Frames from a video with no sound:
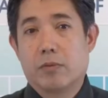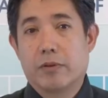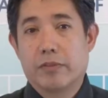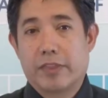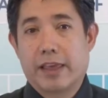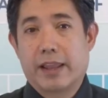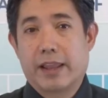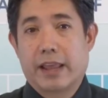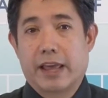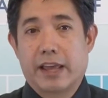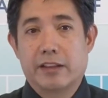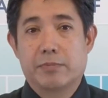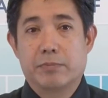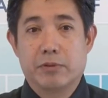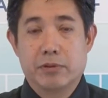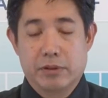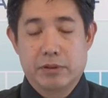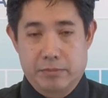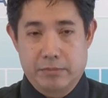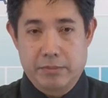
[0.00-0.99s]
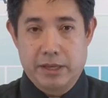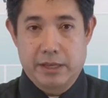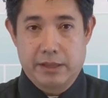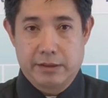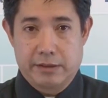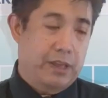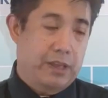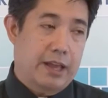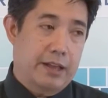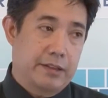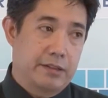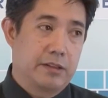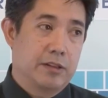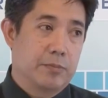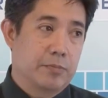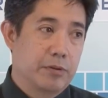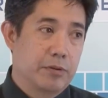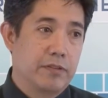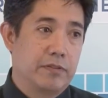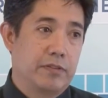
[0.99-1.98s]
What that last bullet means, as in
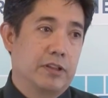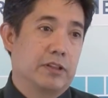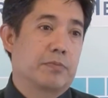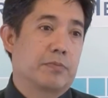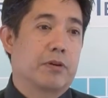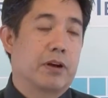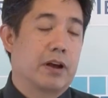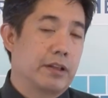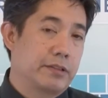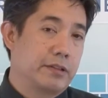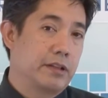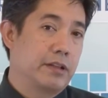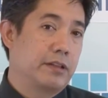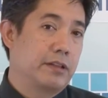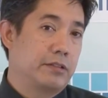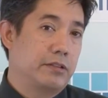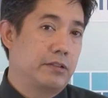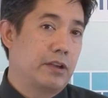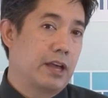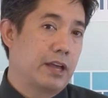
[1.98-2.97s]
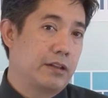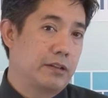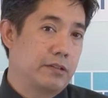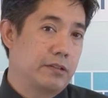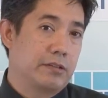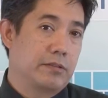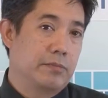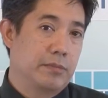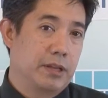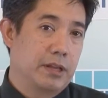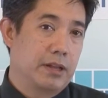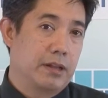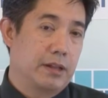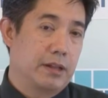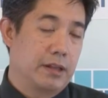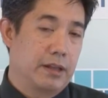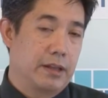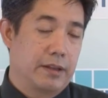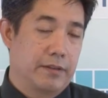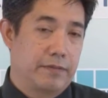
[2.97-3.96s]
the previous process, you had to submit
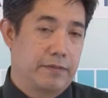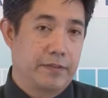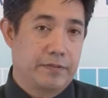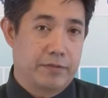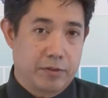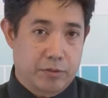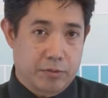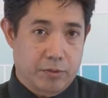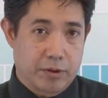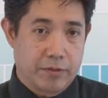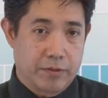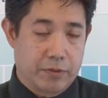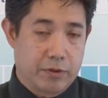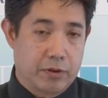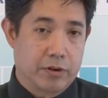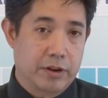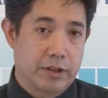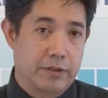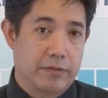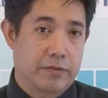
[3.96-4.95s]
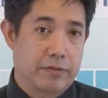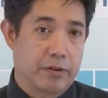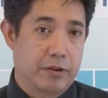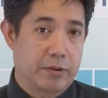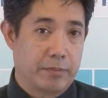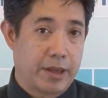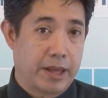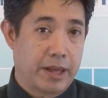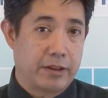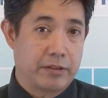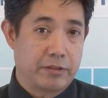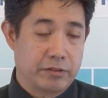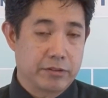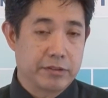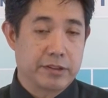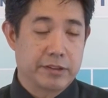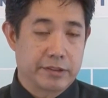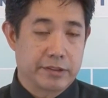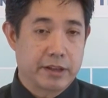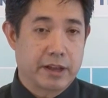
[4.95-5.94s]
a 5340 for your
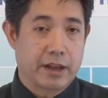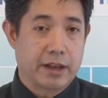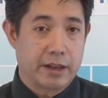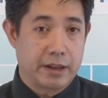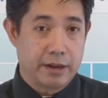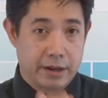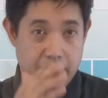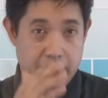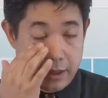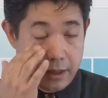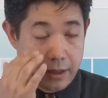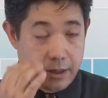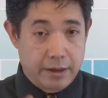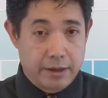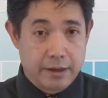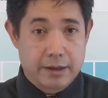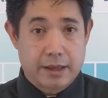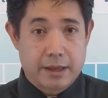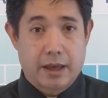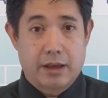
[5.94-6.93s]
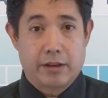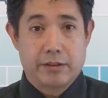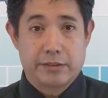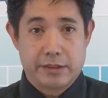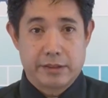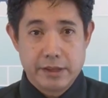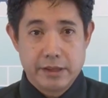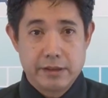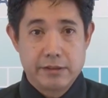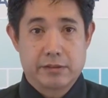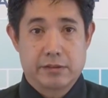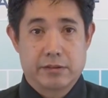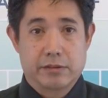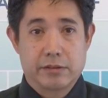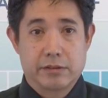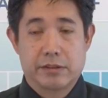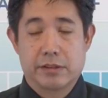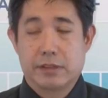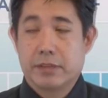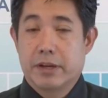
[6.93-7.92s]
managers to sign in
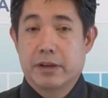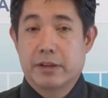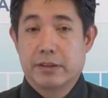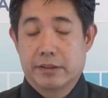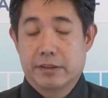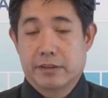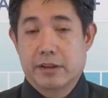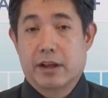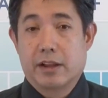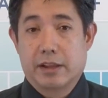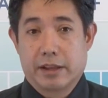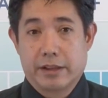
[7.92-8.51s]
Cal-CSIRS. Because it's all